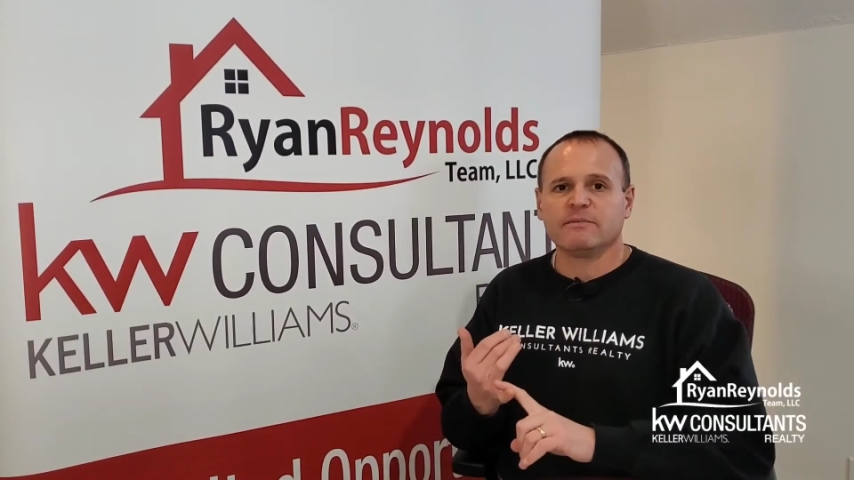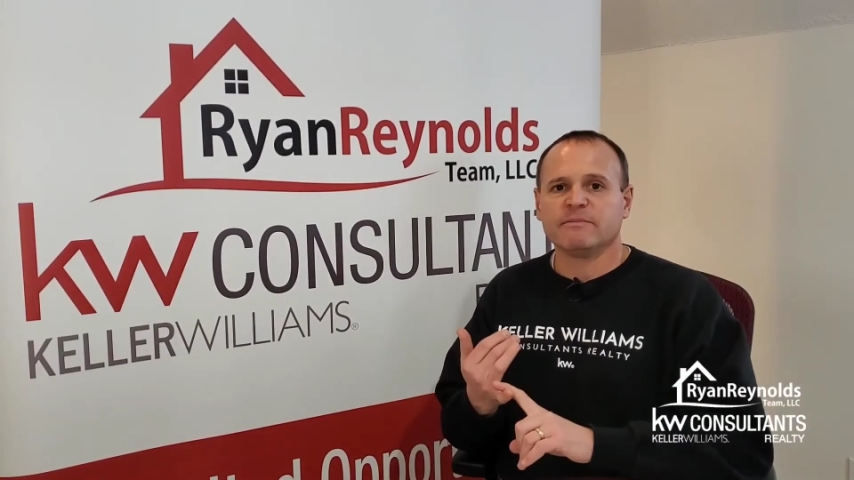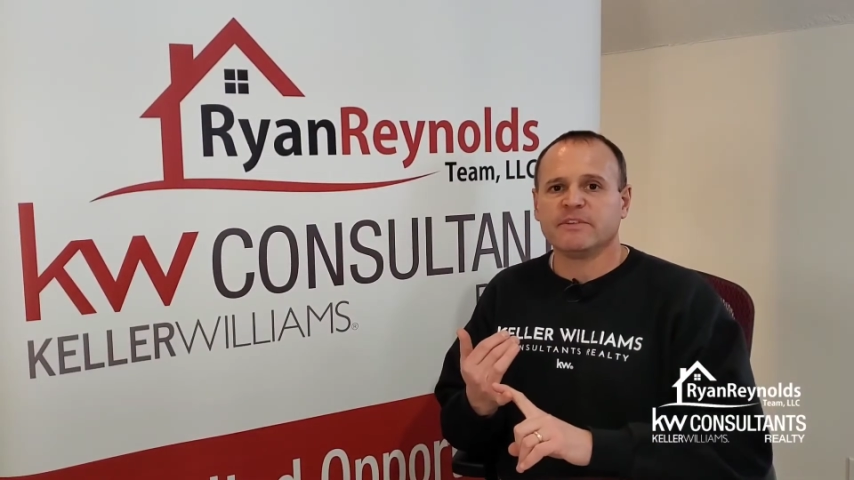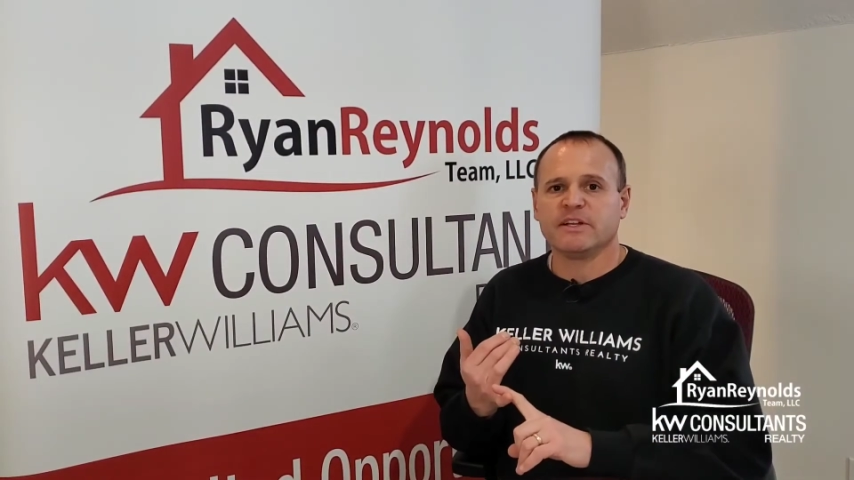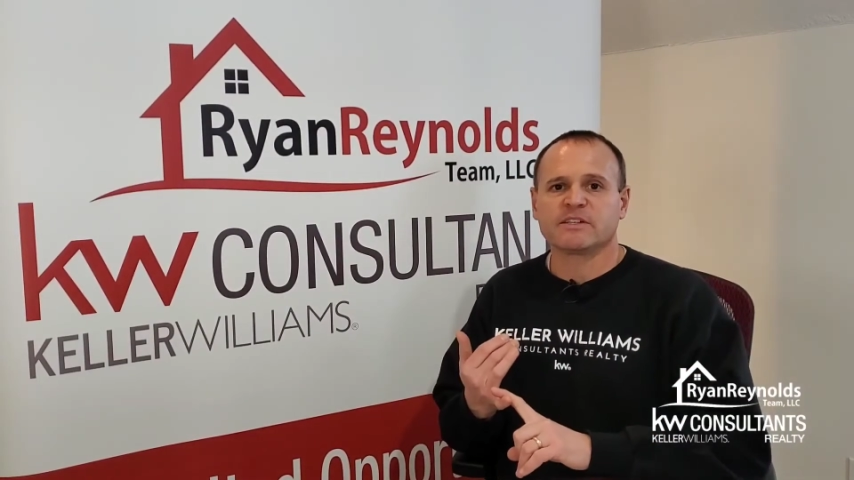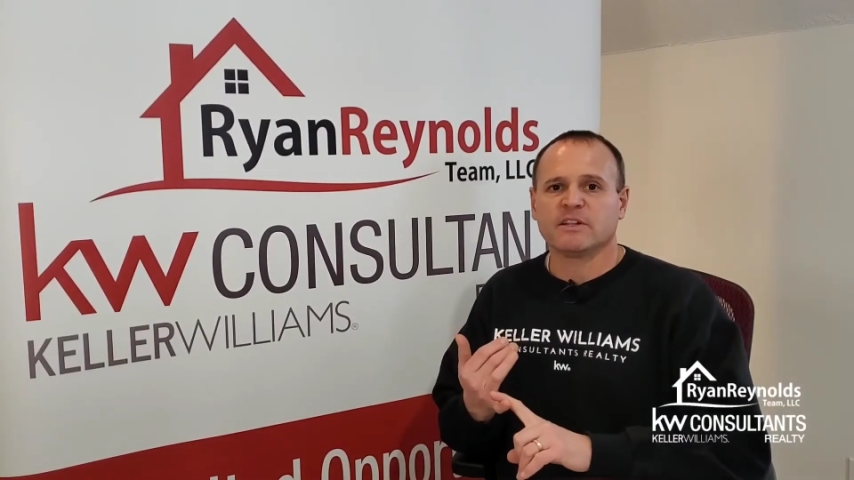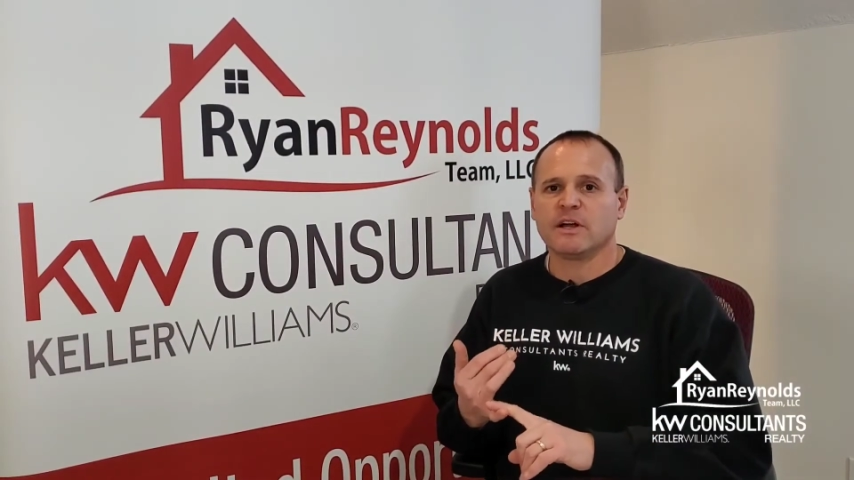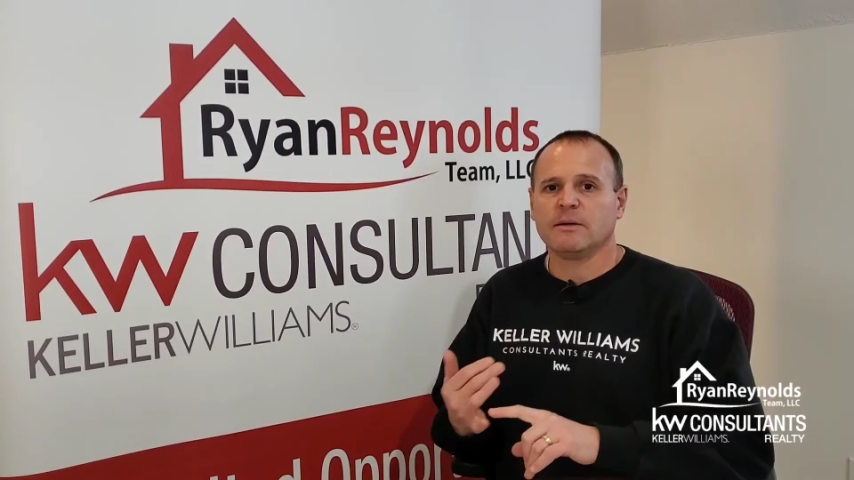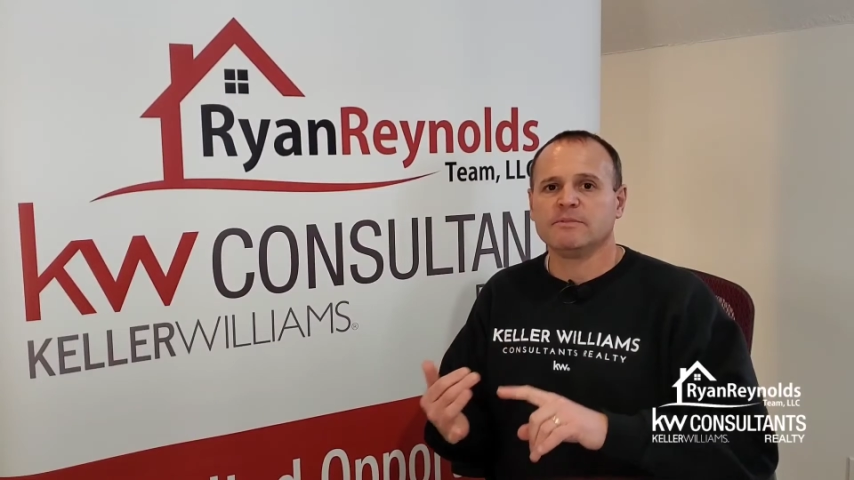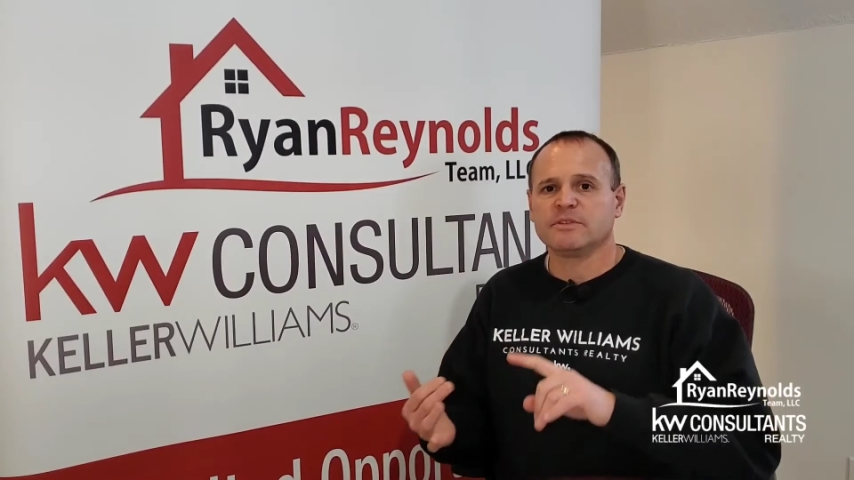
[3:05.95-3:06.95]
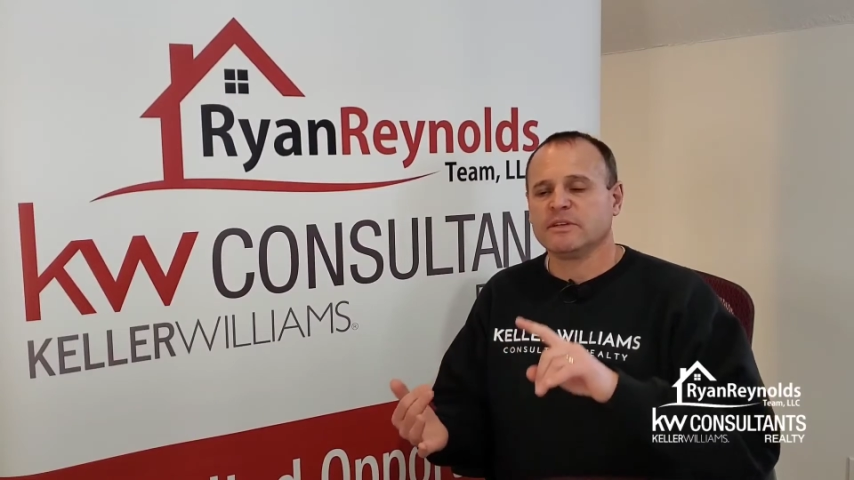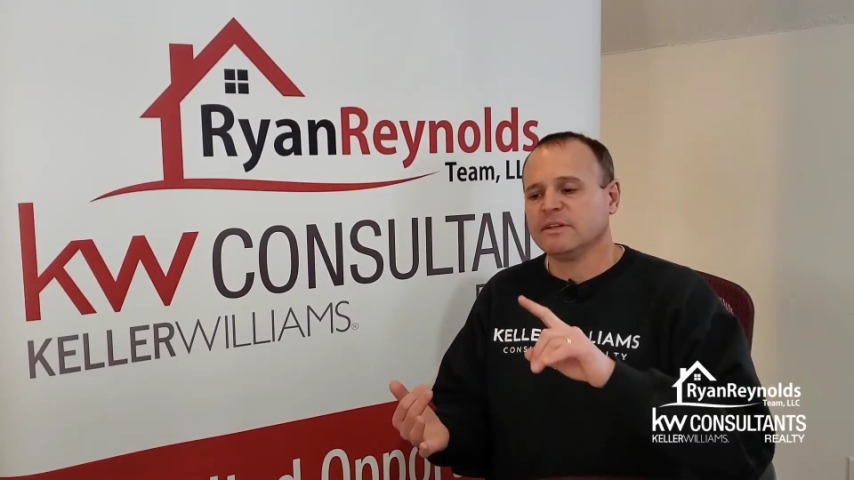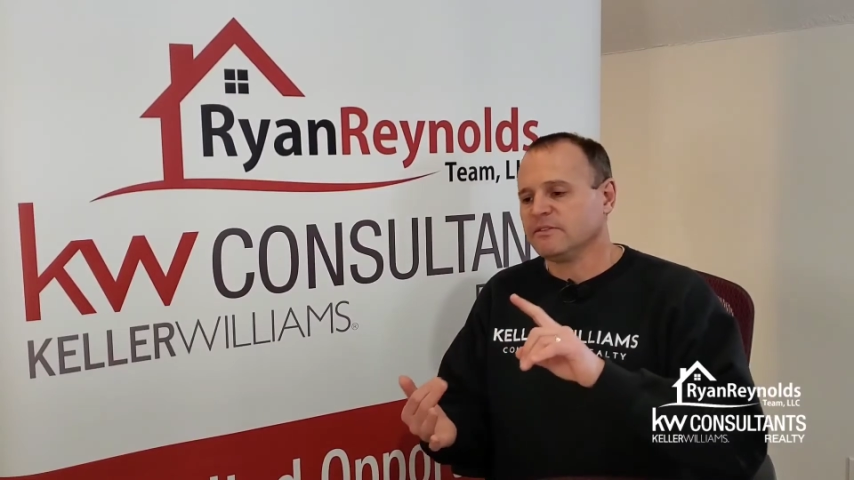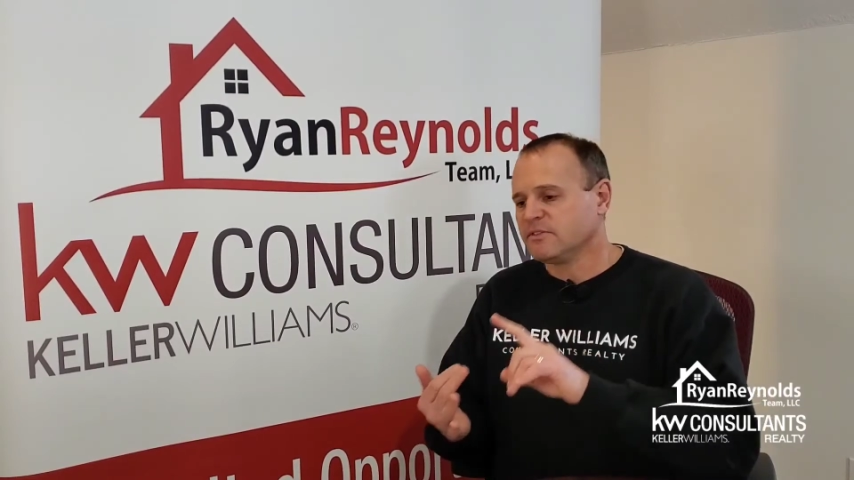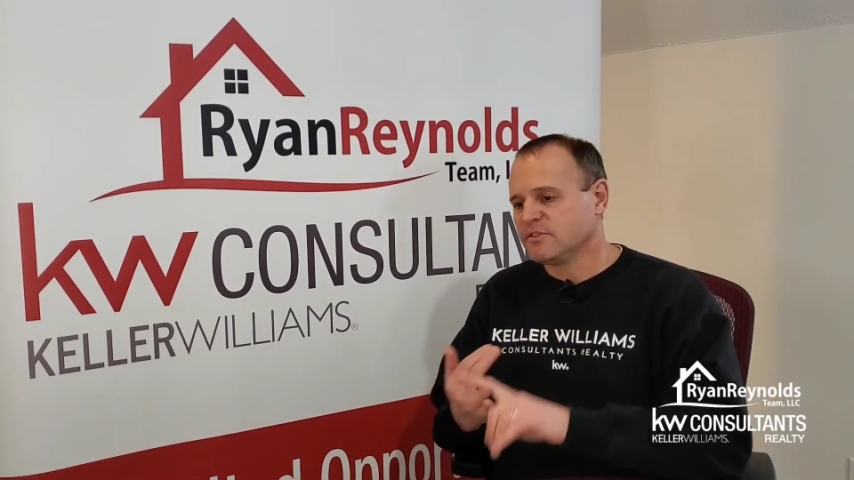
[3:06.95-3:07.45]
fitness clubs
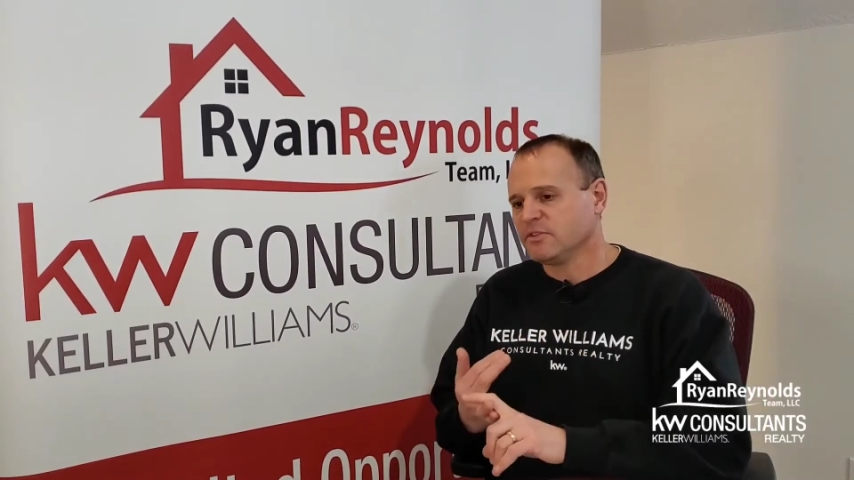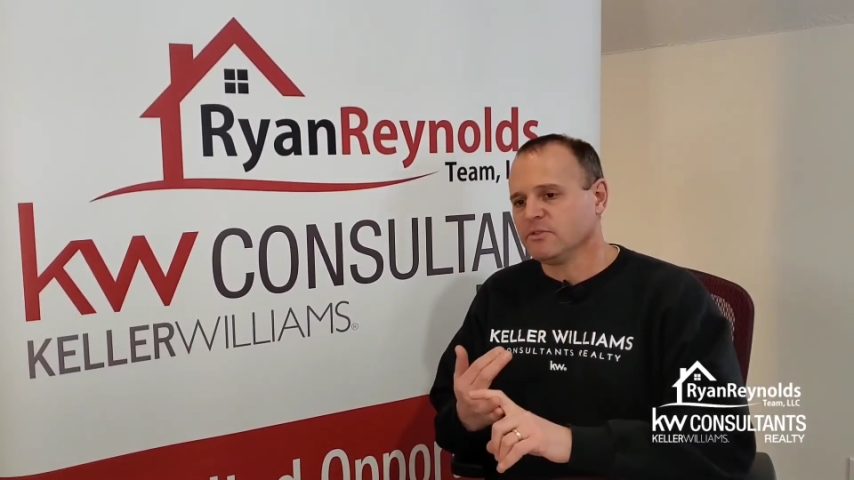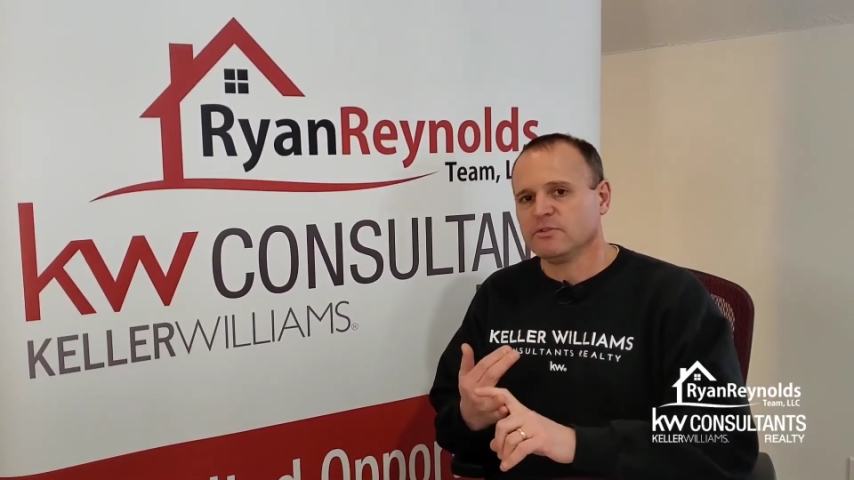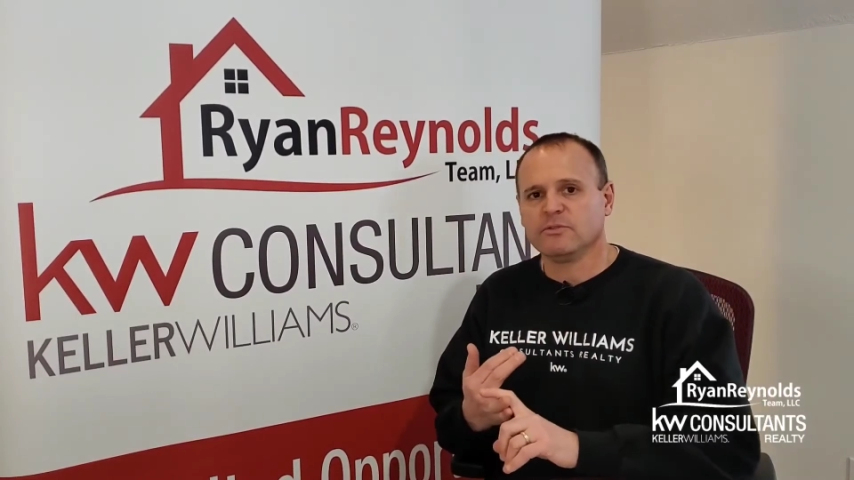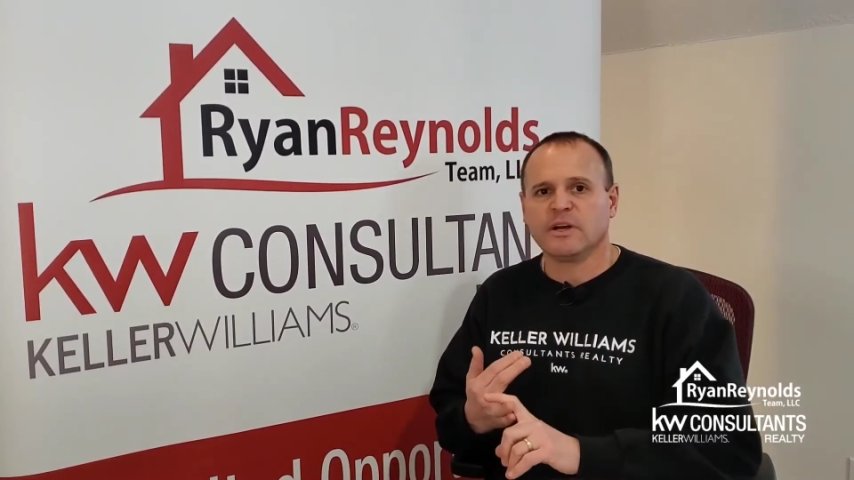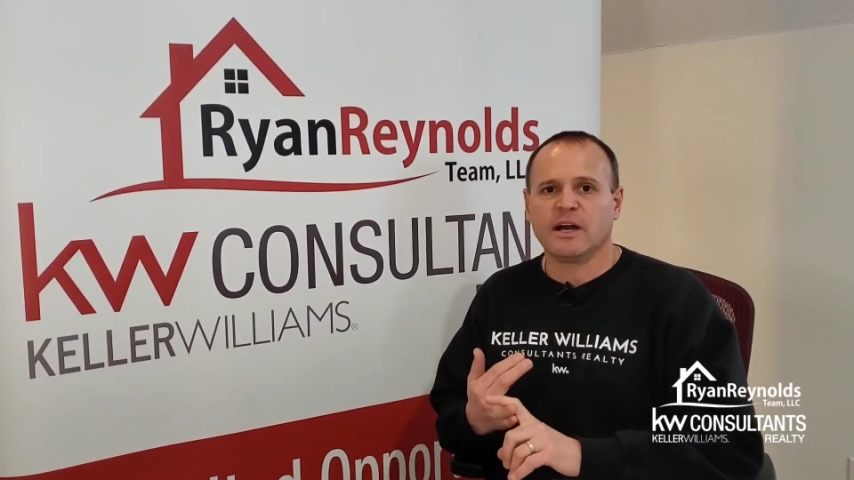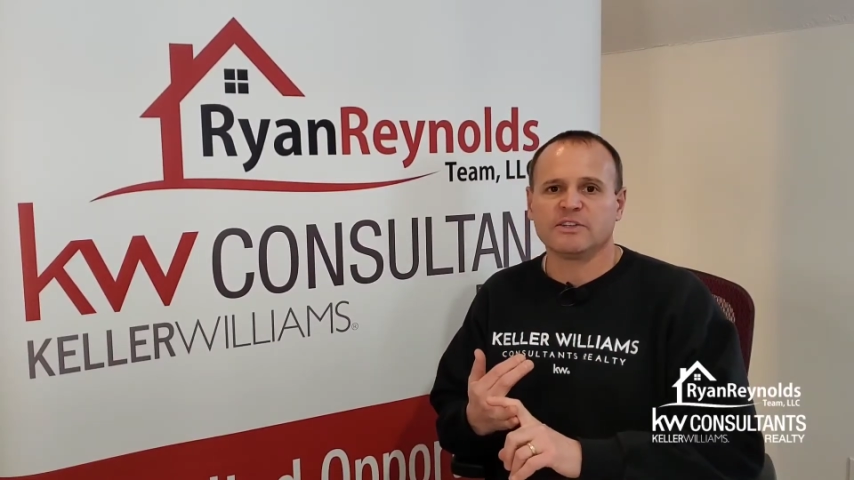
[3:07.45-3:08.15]
and to